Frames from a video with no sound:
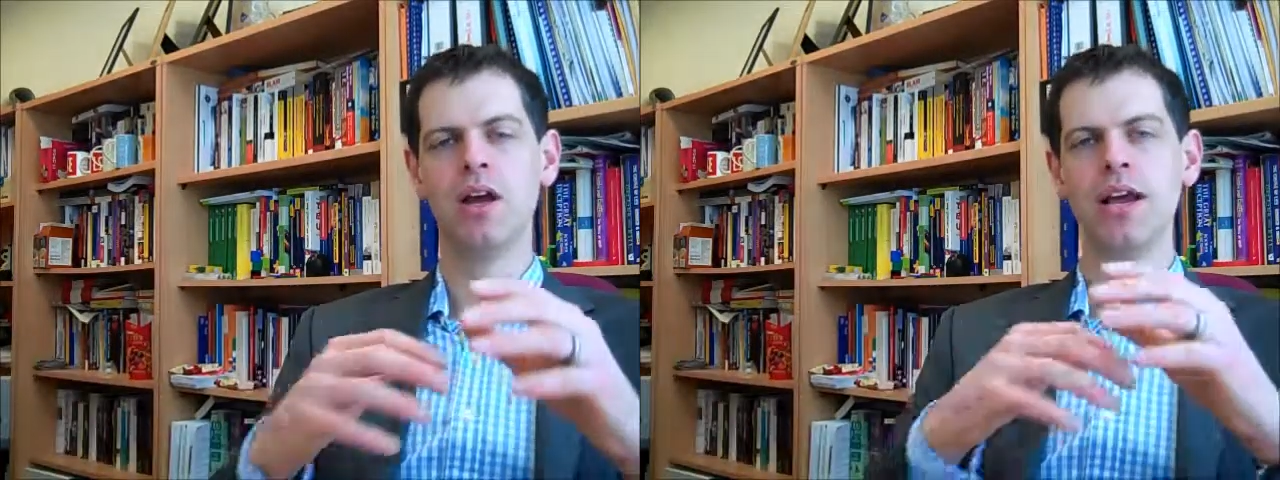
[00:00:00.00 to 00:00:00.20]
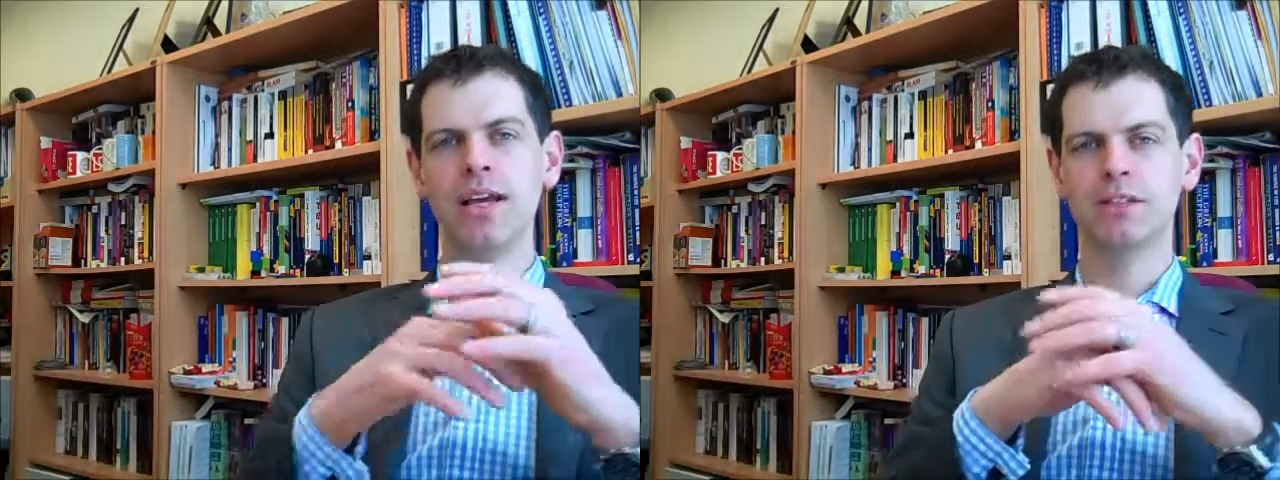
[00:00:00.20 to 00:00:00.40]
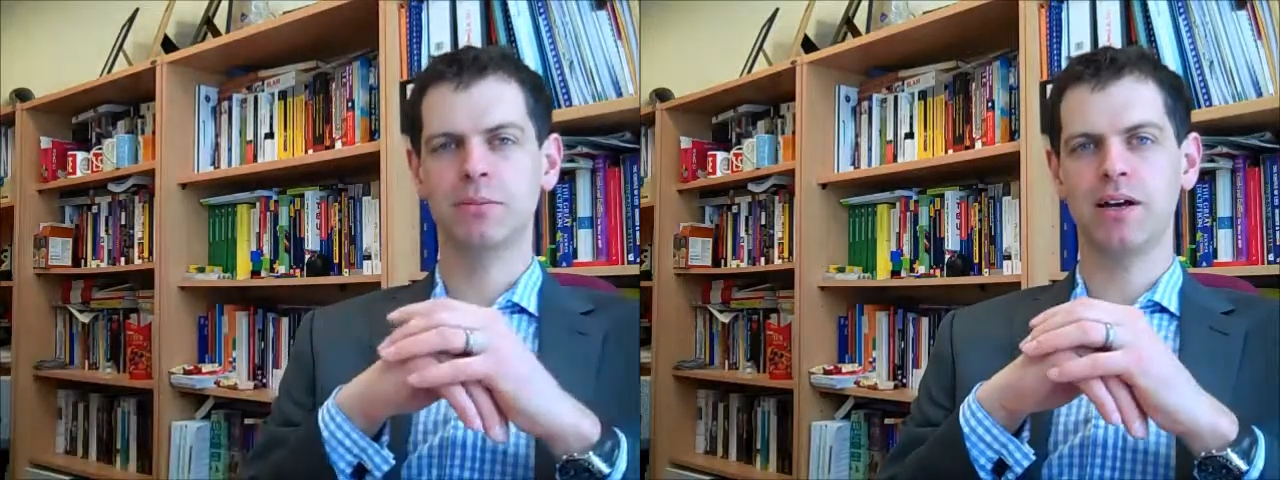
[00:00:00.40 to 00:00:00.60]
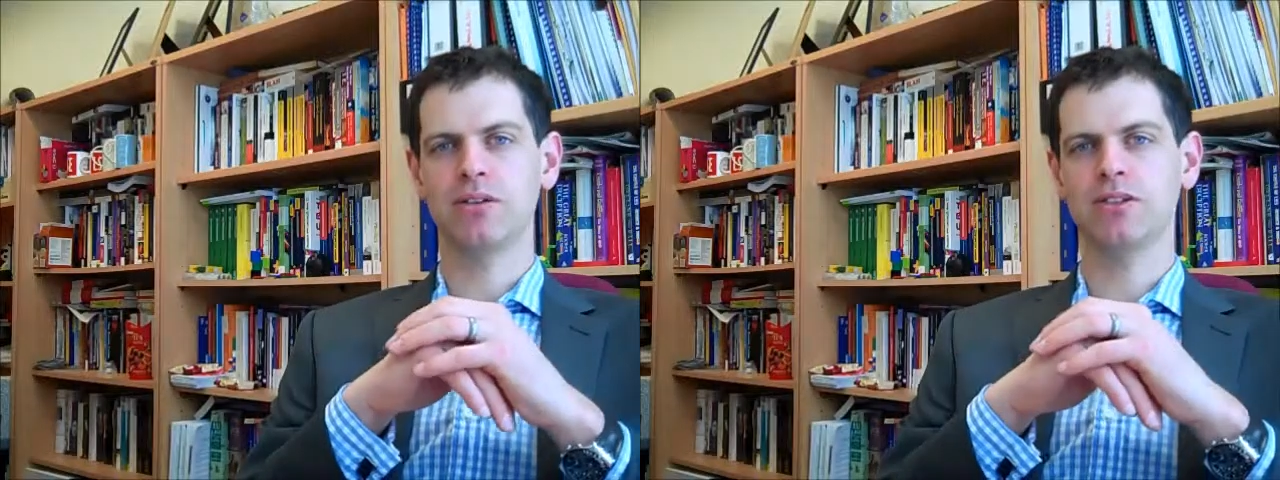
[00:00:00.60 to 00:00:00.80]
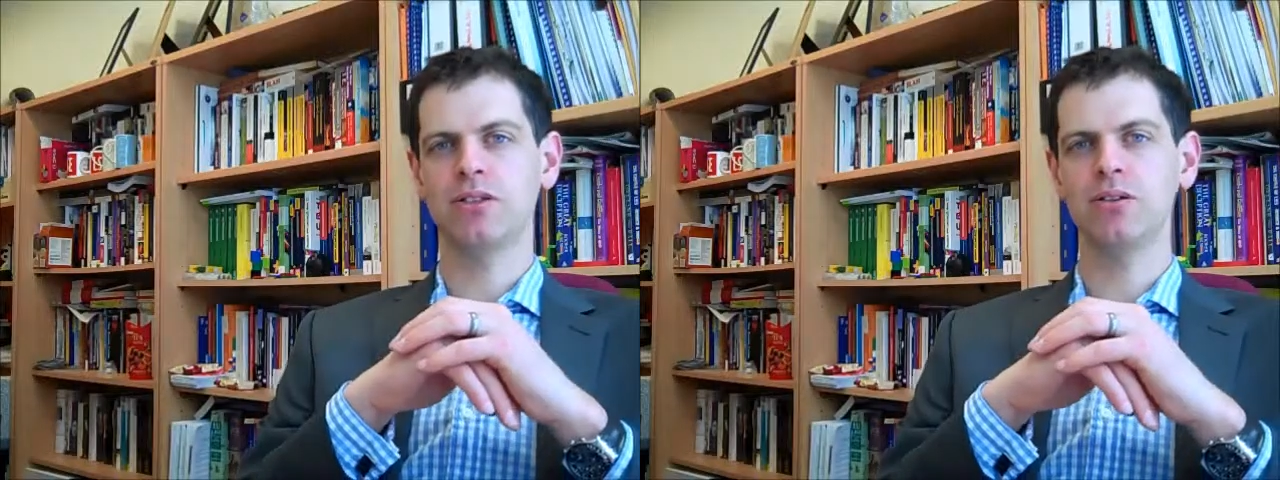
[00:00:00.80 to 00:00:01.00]
It's about
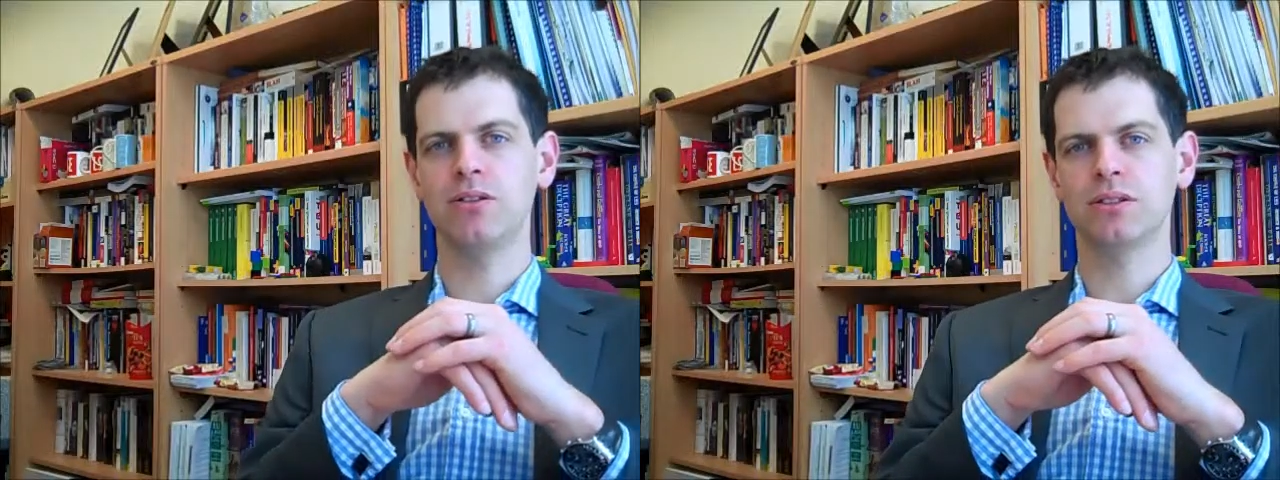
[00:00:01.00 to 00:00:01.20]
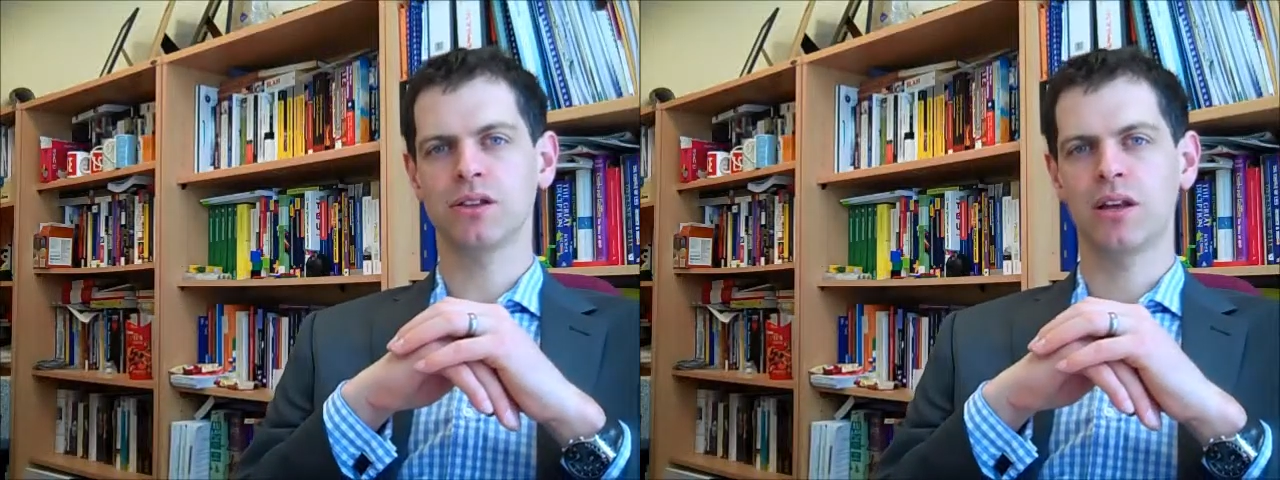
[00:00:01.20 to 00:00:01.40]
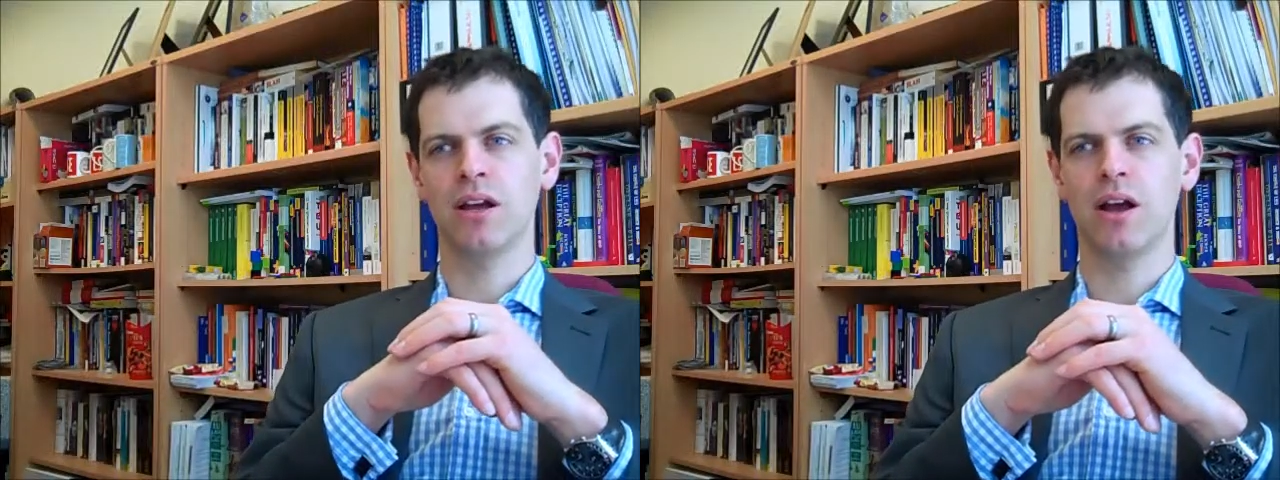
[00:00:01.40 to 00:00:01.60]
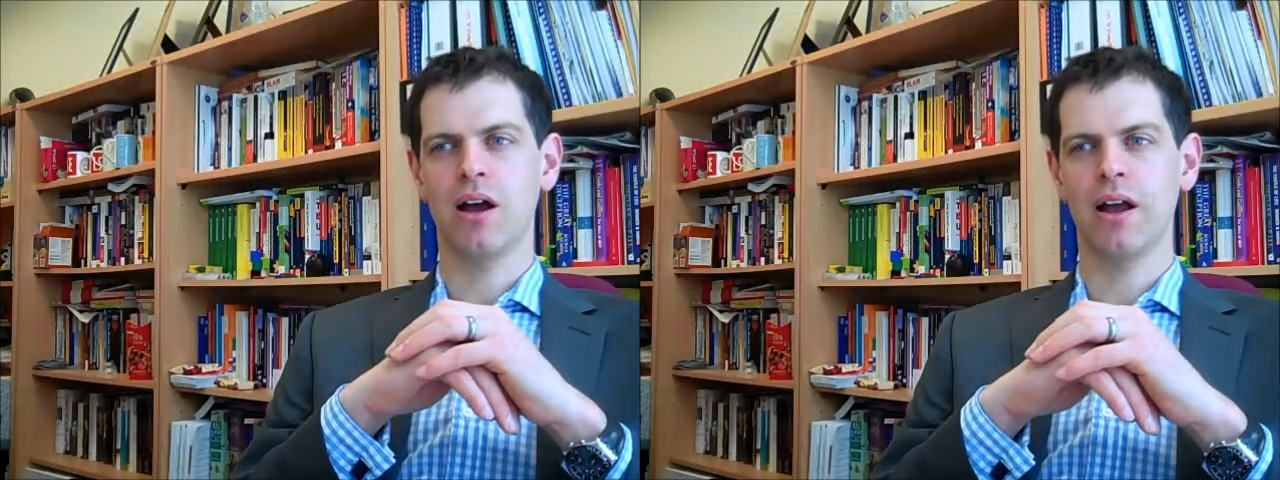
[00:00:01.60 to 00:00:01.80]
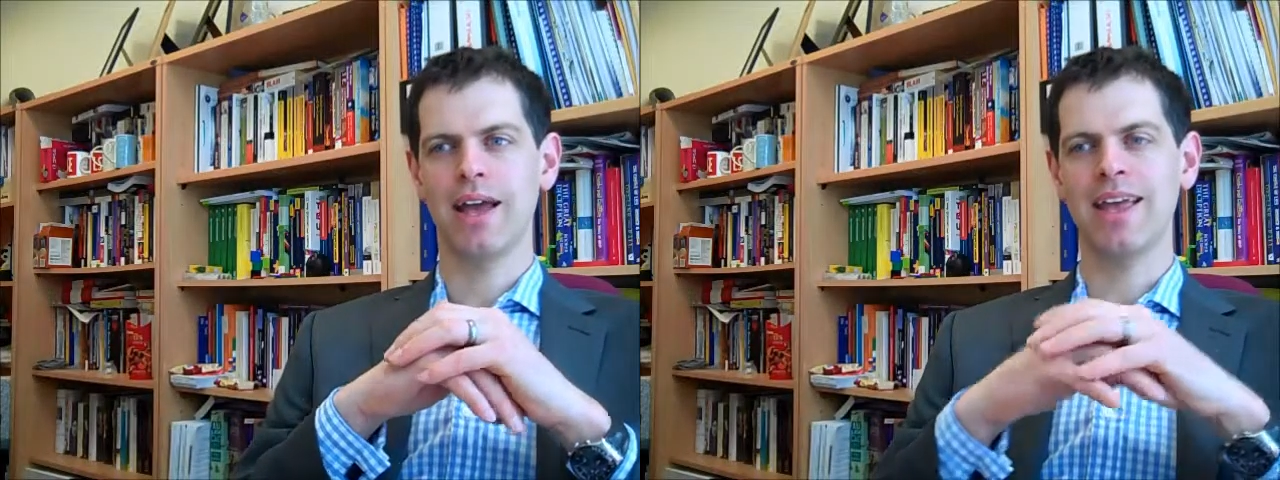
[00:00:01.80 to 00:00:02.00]
students
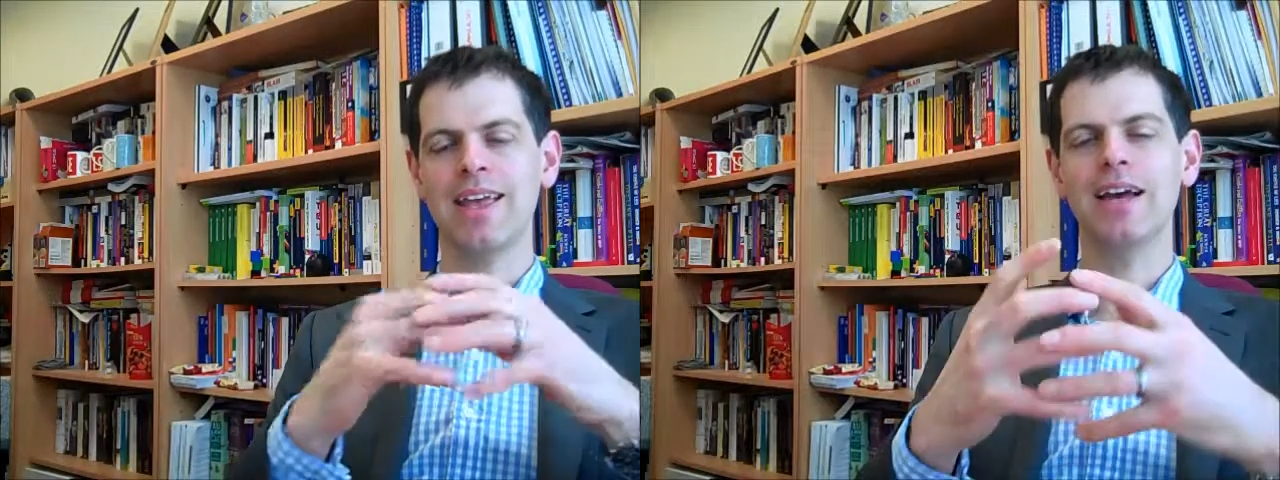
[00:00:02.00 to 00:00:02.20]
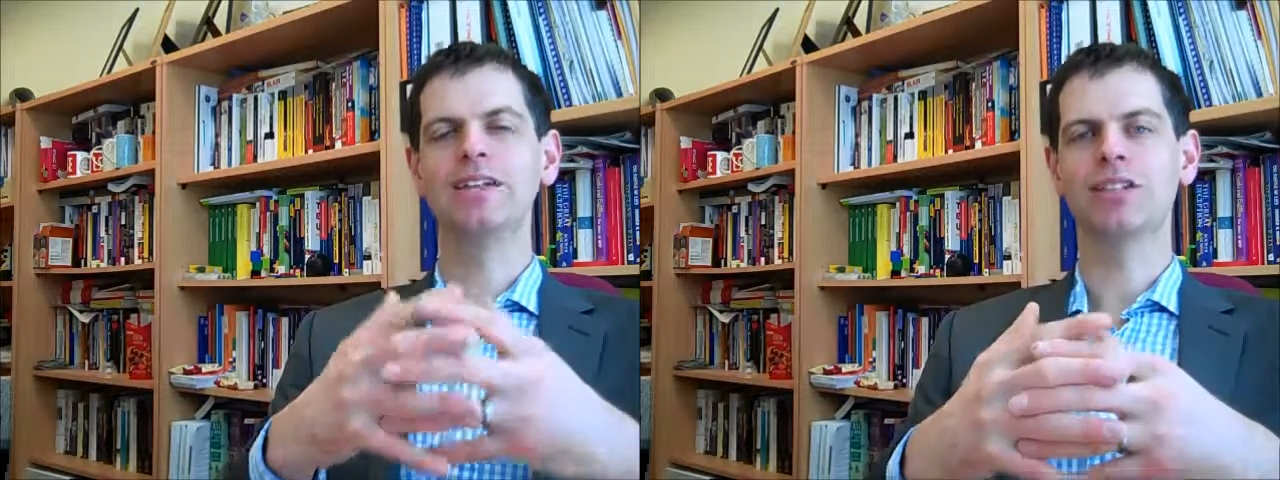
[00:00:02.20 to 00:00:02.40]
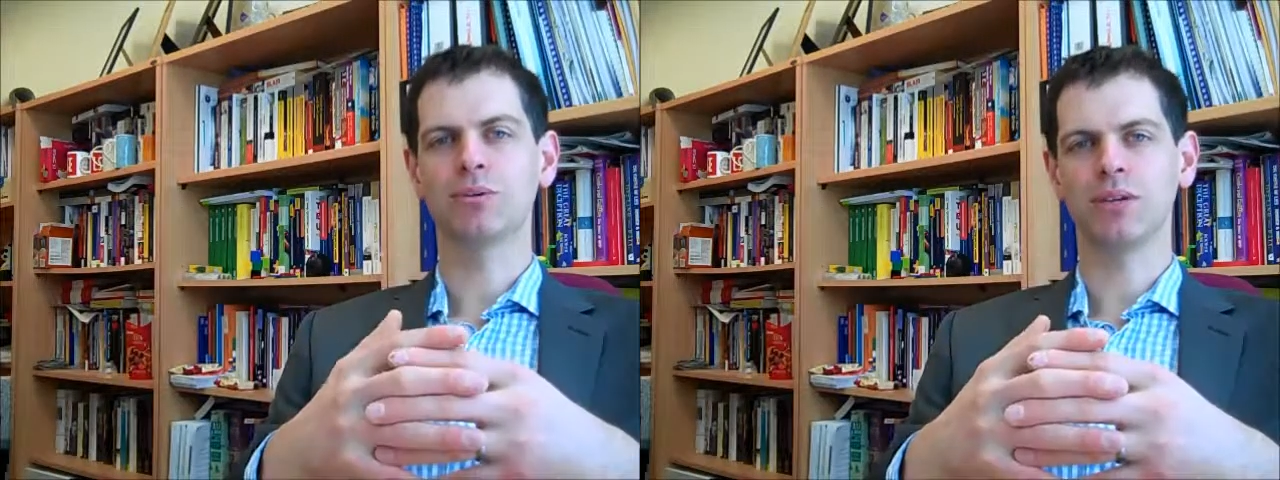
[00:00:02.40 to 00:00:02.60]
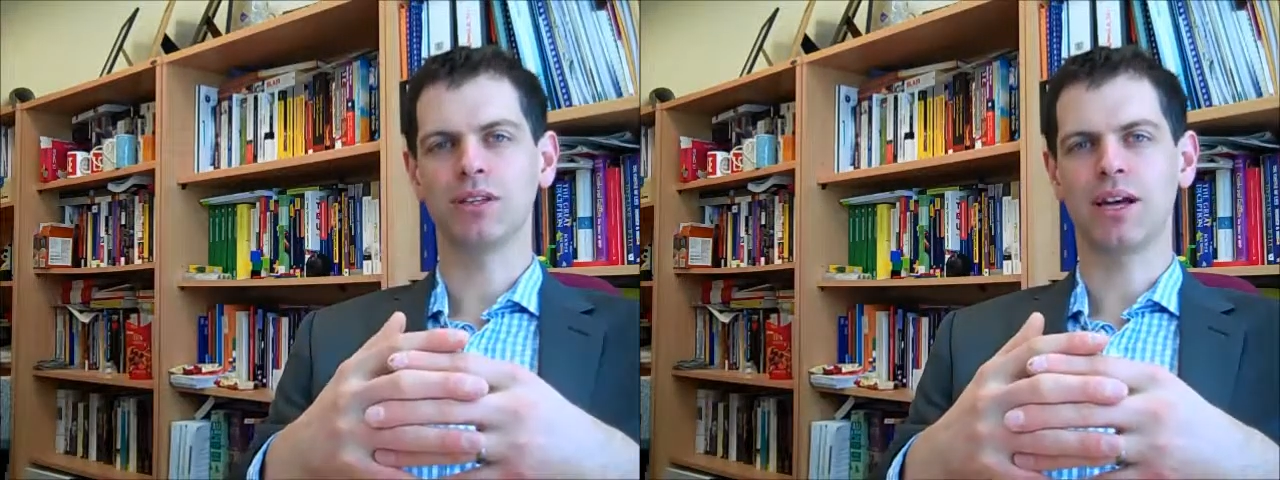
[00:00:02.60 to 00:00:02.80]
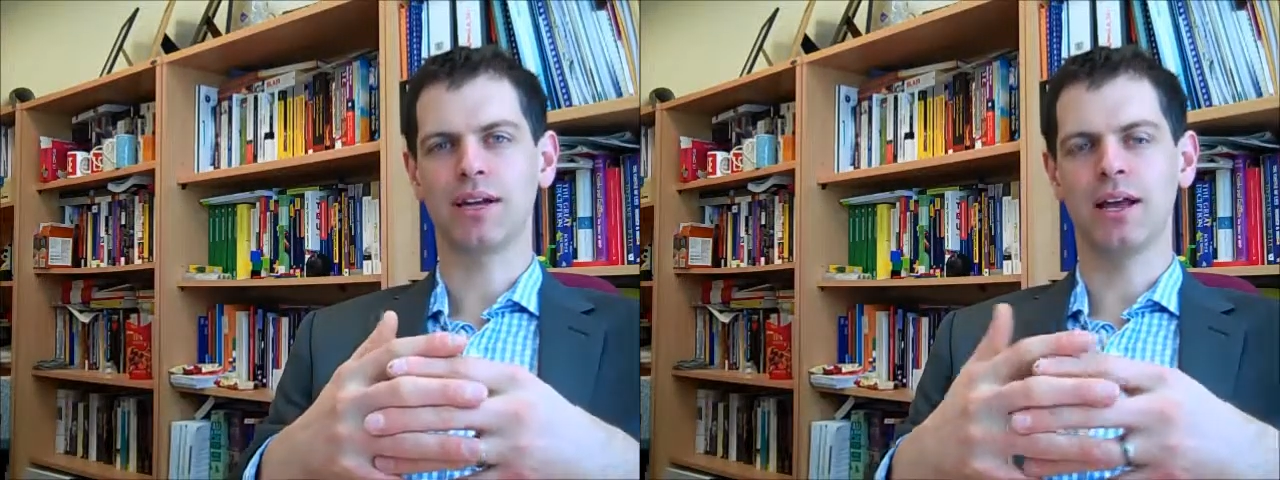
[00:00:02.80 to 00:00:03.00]
engaging with
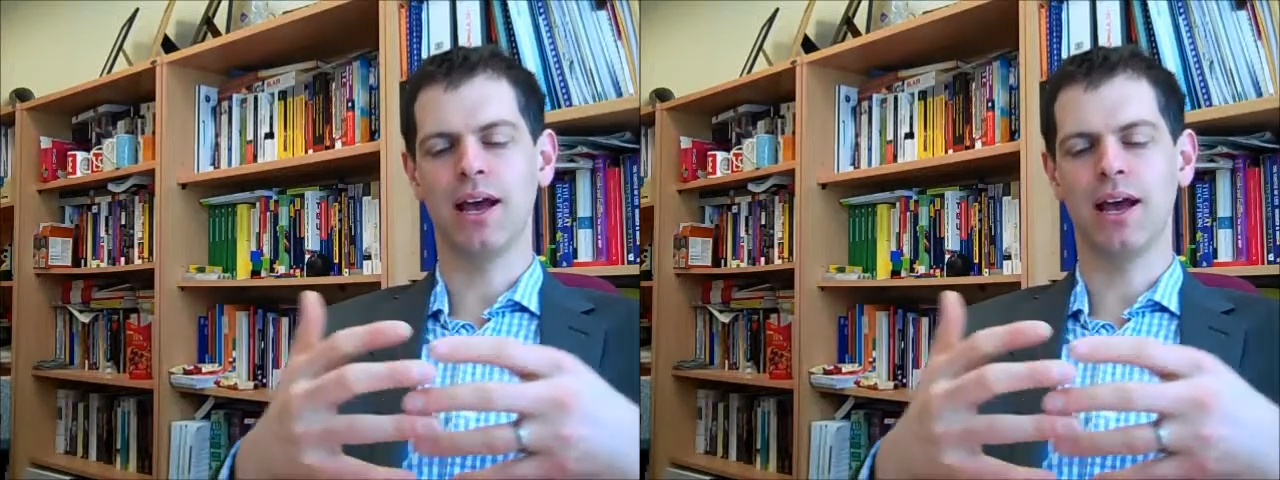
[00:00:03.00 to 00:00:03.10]
that,